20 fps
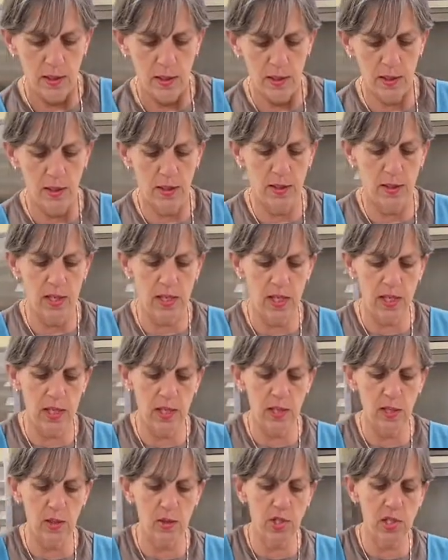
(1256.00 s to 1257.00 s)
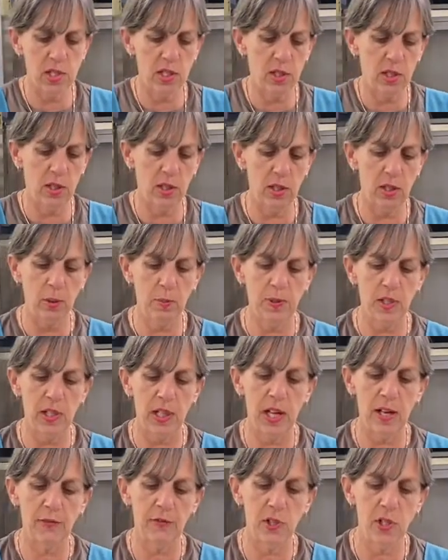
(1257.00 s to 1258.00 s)
And then there's still a little bit
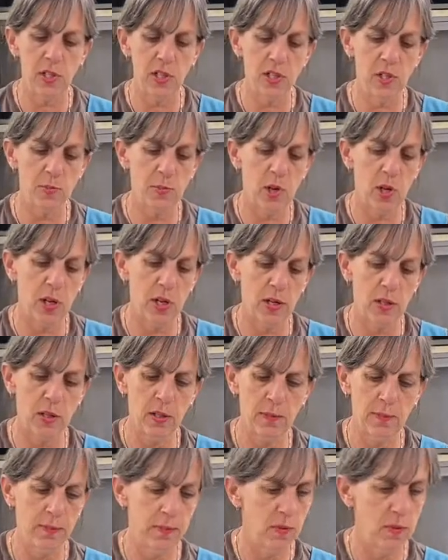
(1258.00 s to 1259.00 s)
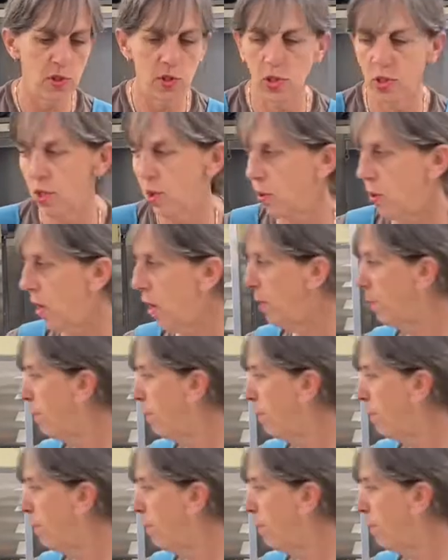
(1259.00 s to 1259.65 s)
left in this bottle, so I'll